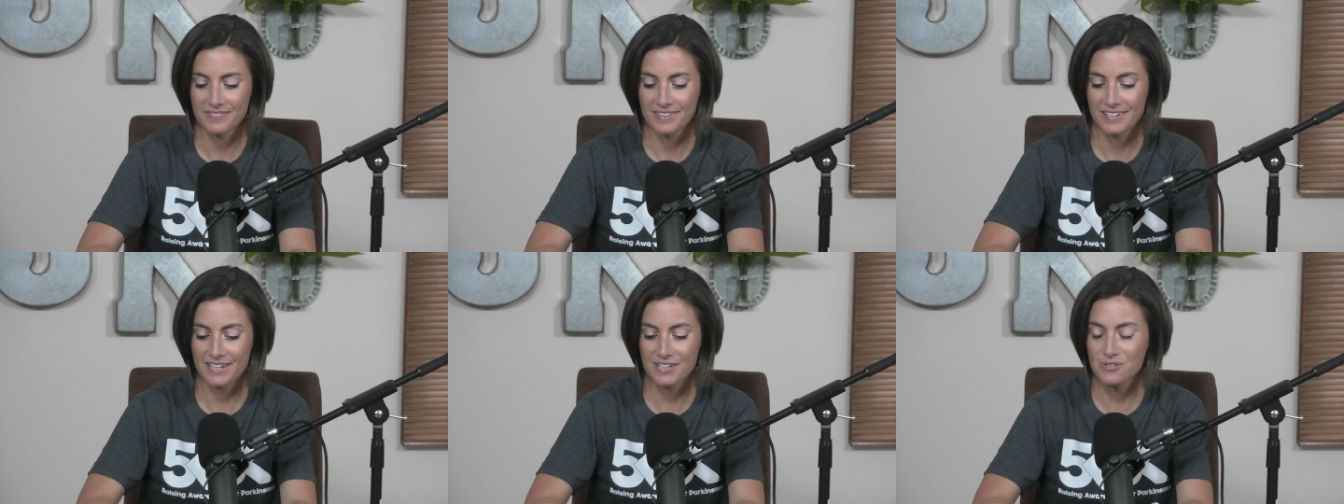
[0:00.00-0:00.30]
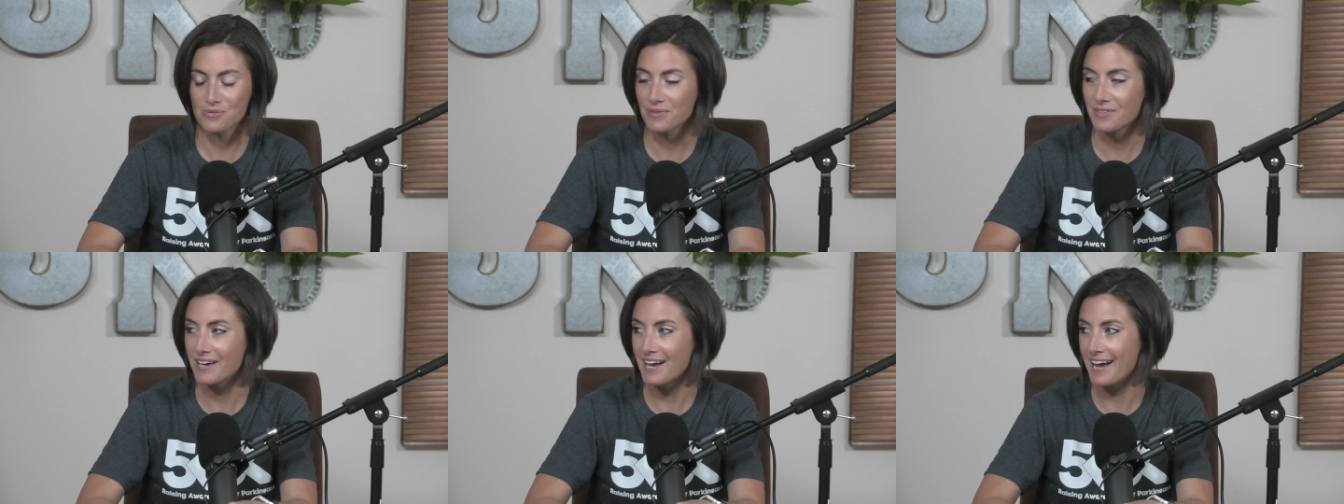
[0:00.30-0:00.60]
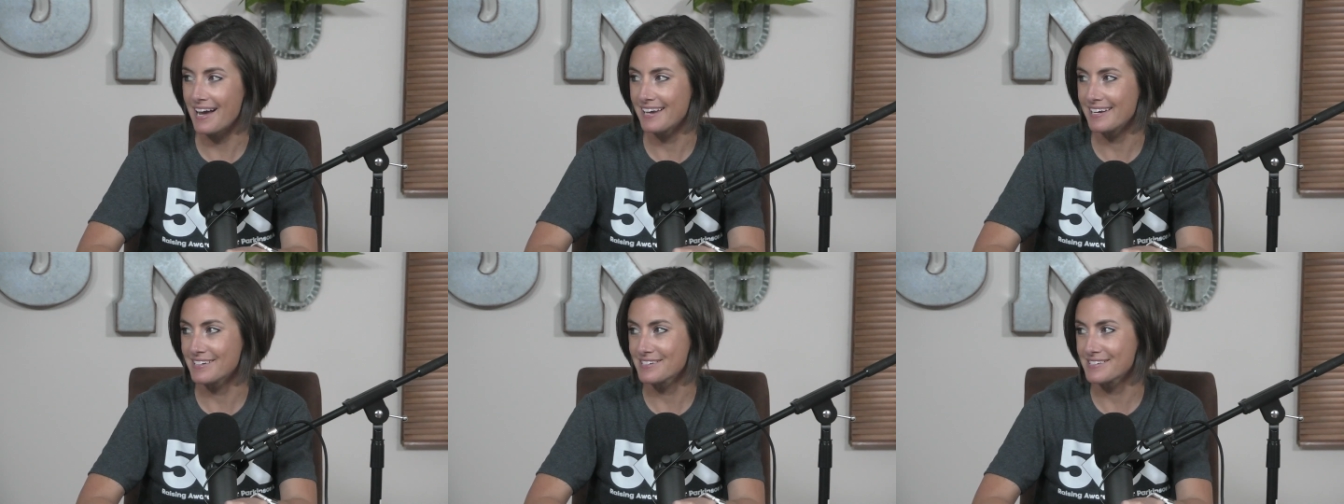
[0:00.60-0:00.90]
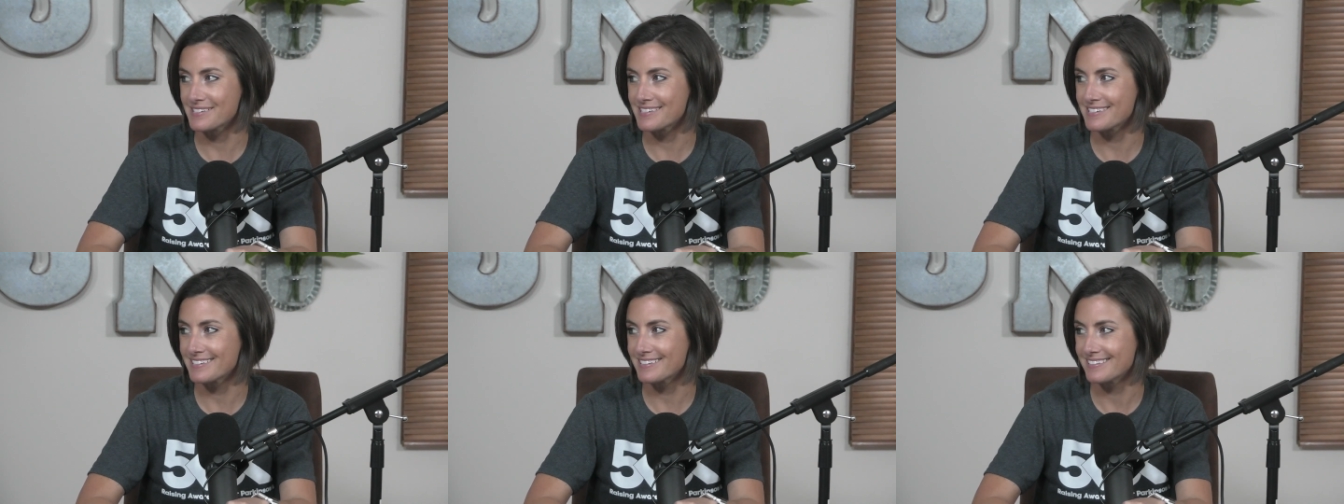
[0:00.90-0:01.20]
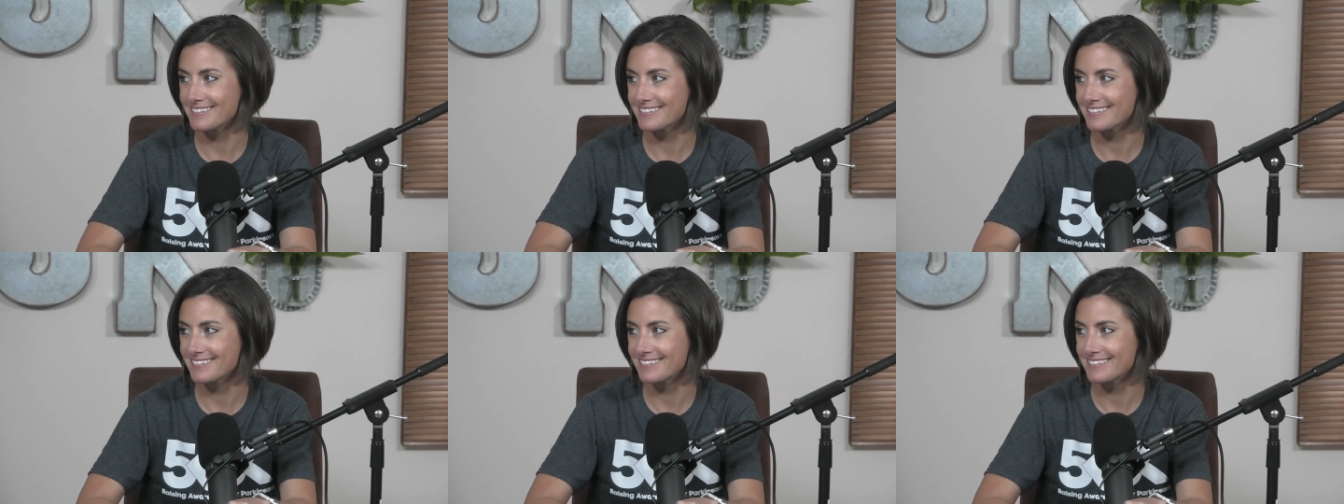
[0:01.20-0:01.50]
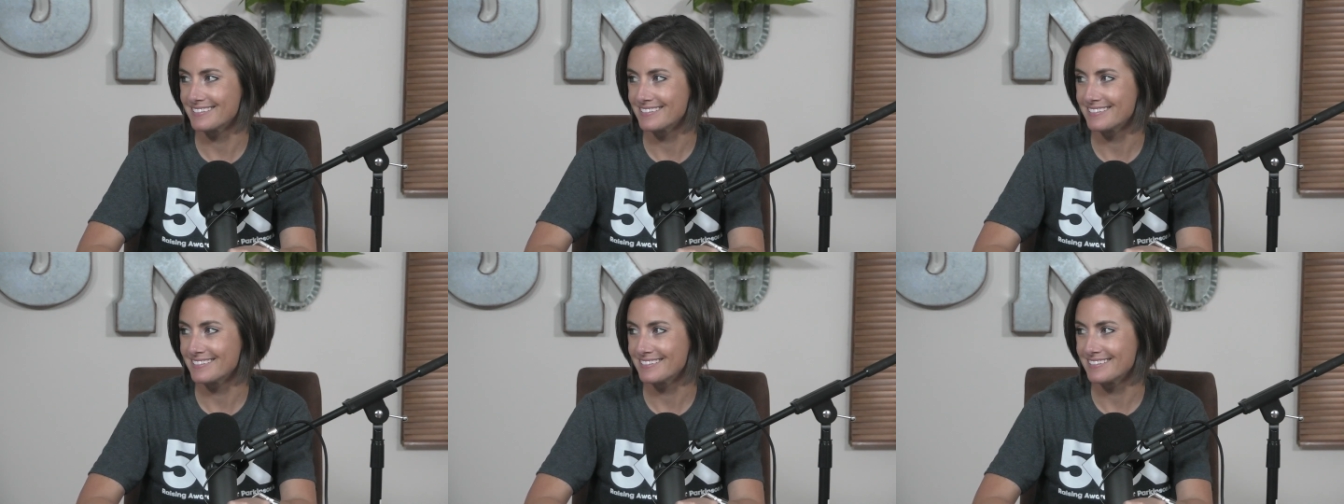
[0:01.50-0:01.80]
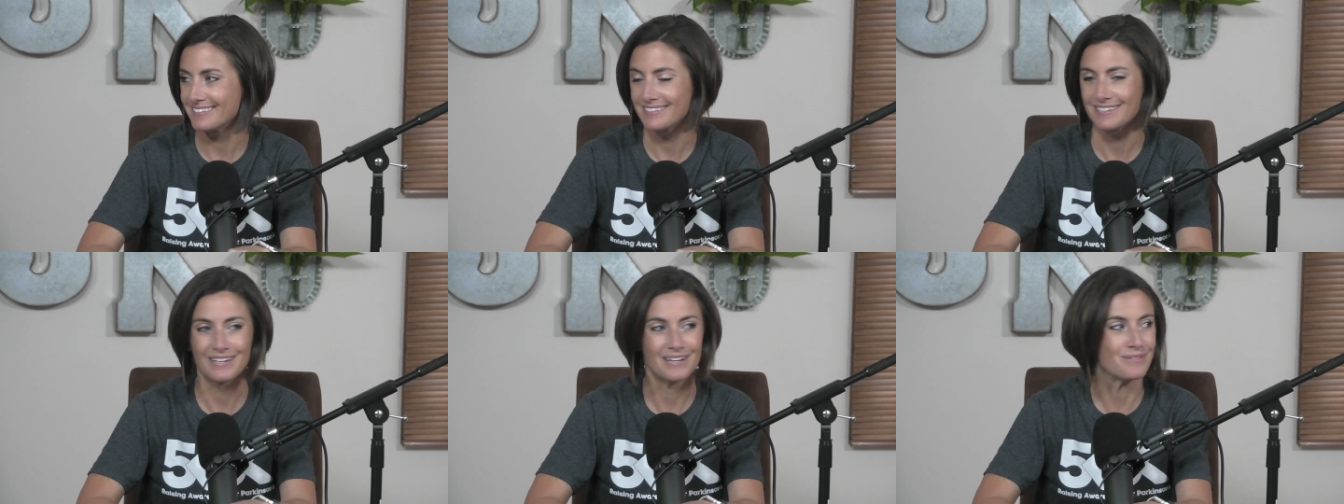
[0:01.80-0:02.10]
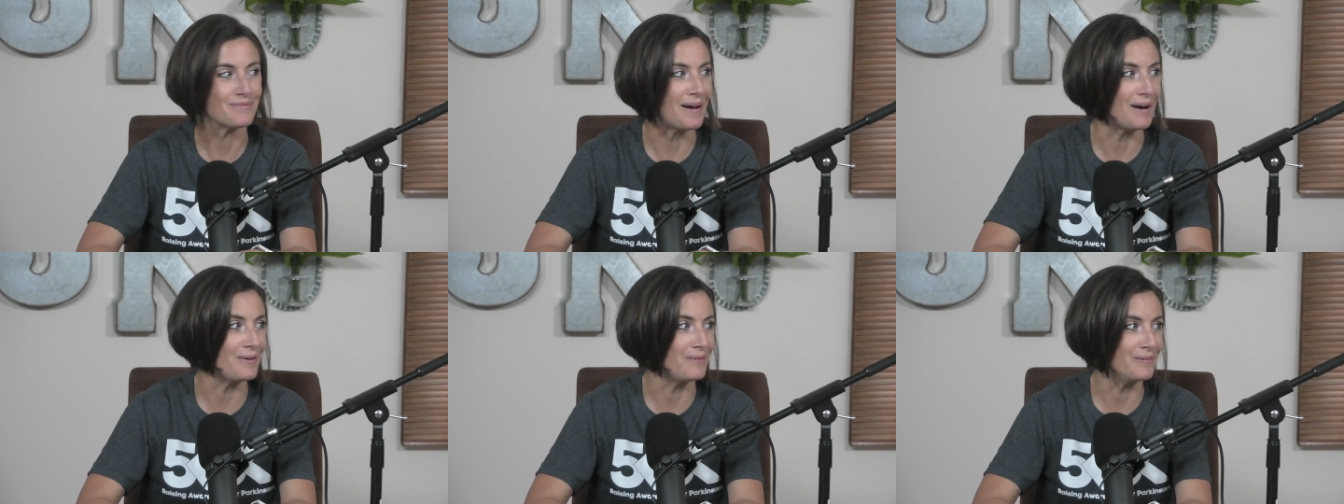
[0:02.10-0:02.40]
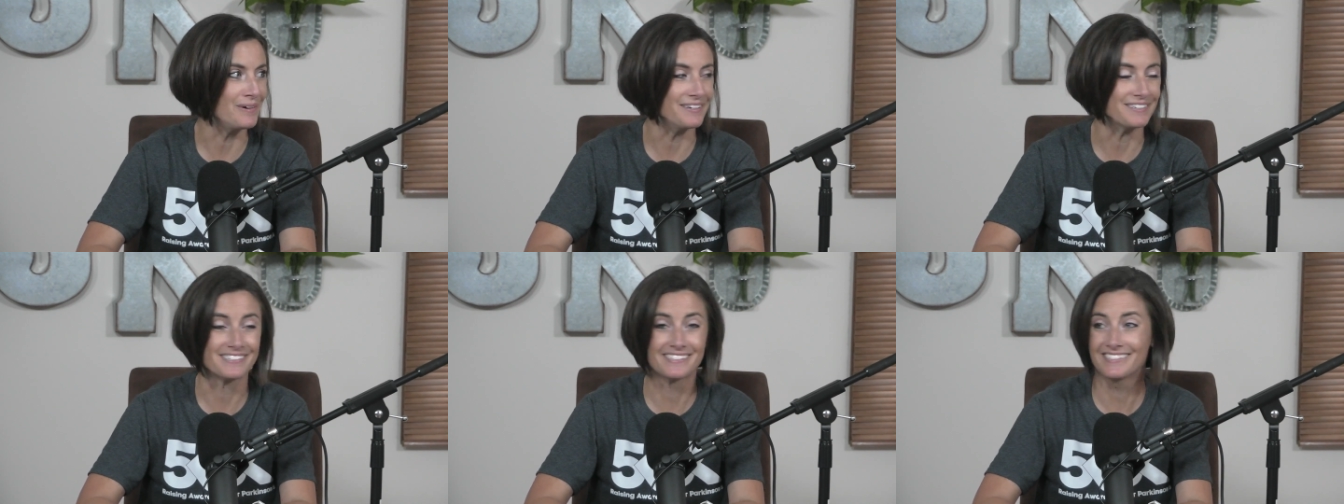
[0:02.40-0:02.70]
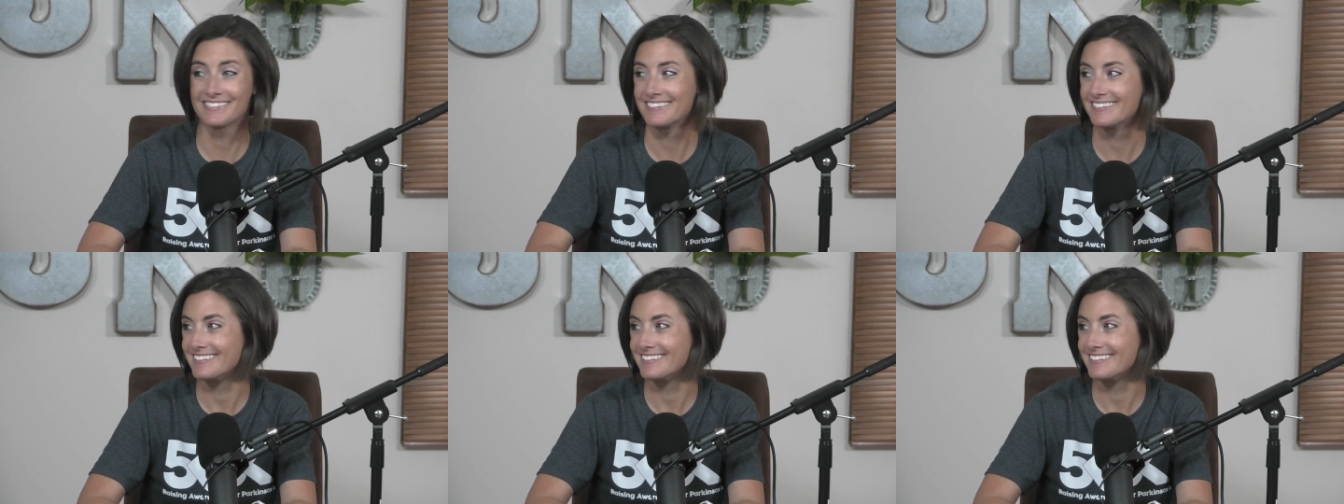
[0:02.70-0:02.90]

Guess what the highest amount was